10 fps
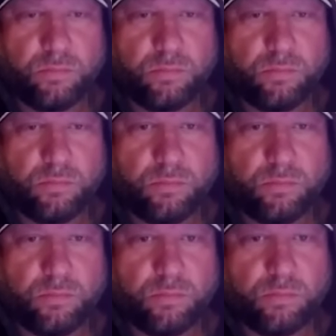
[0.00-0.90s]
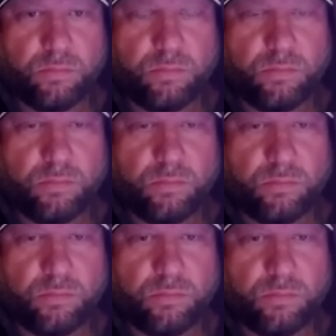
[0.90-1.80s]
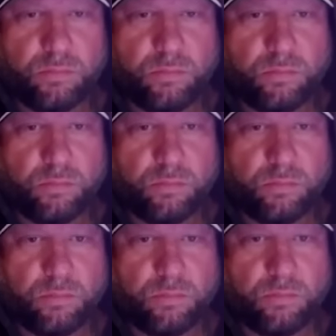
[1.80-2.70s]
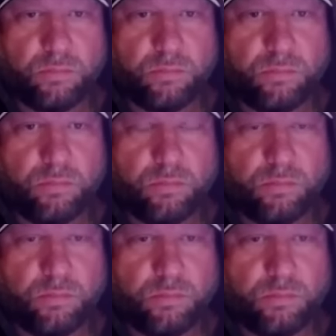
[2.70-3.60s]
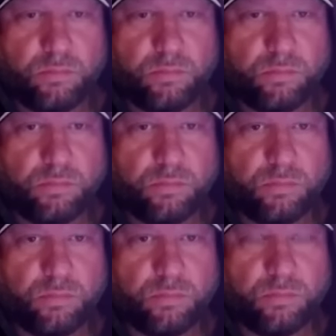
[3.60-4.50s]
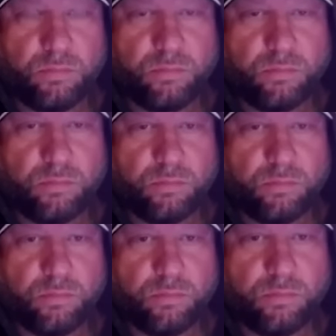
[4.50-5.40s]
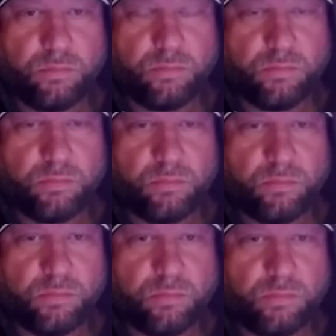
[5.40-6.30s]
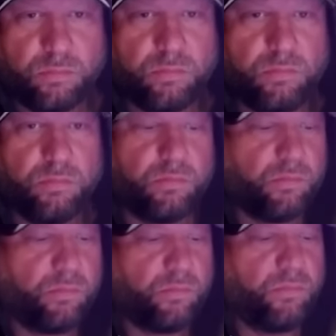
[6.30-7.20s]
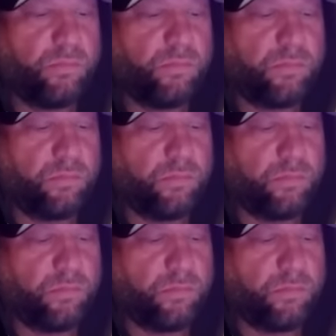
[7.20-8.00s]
(silent)